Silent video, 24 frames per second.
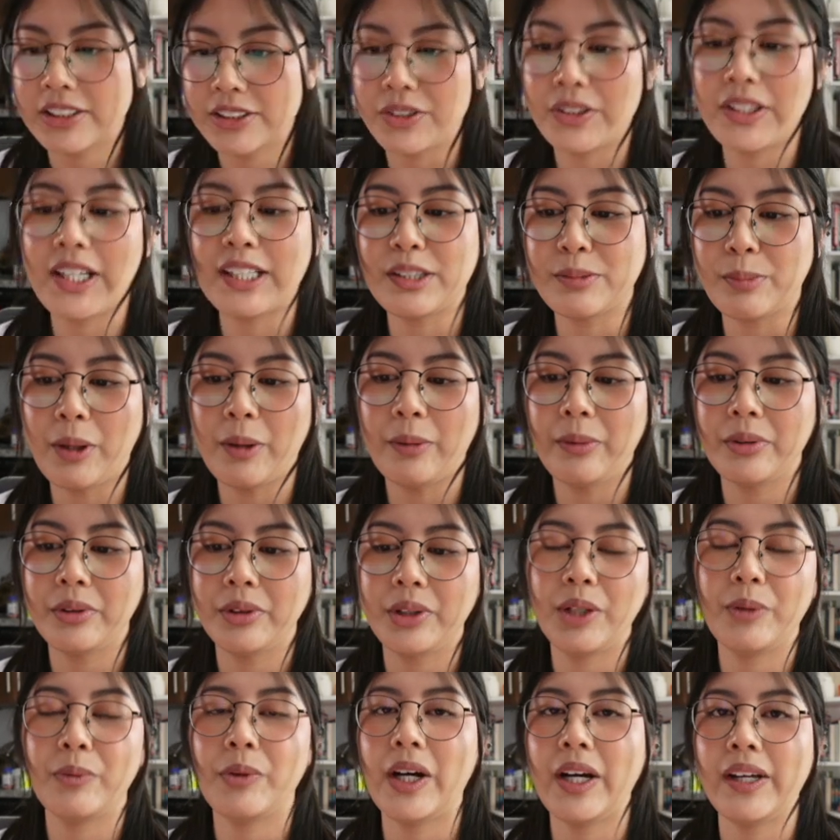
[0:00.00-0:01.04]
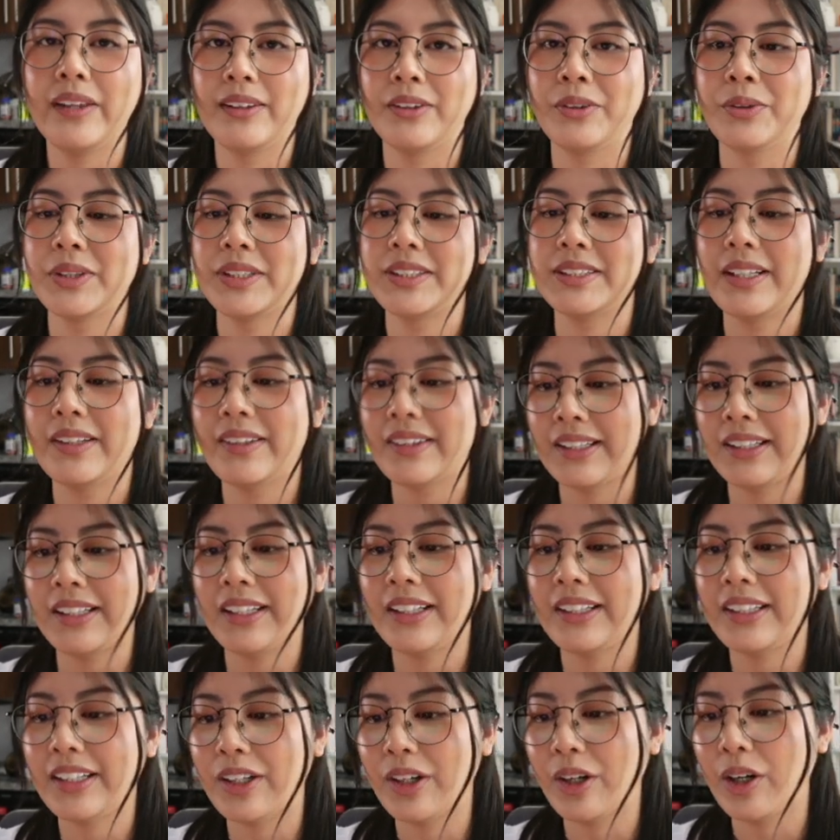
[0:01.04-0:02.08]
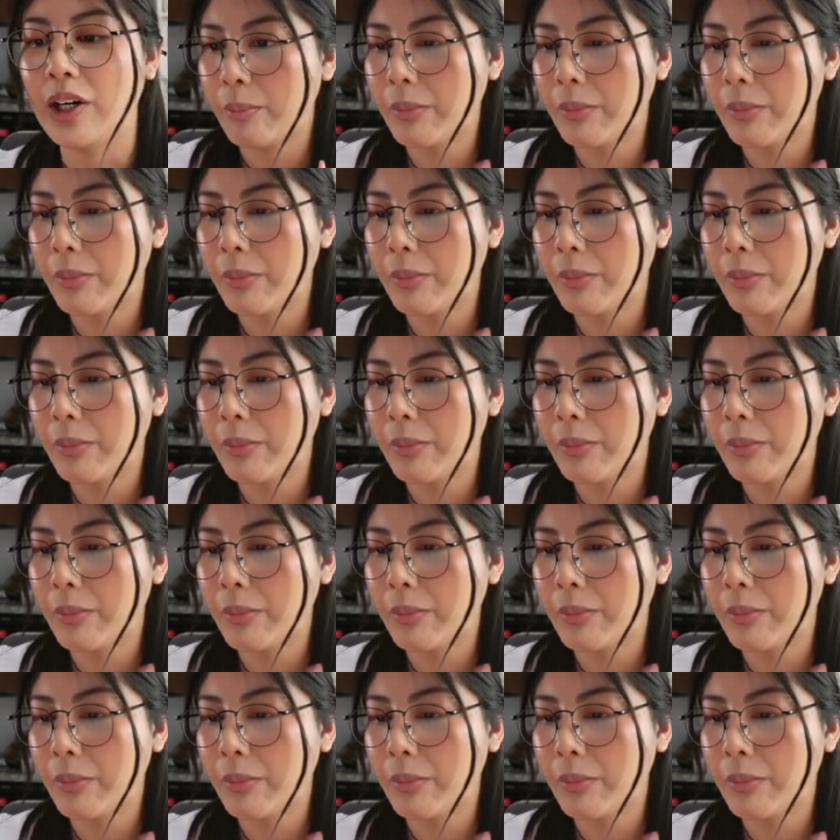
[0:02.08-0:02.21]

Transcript: So that's probably why there was nothing in here.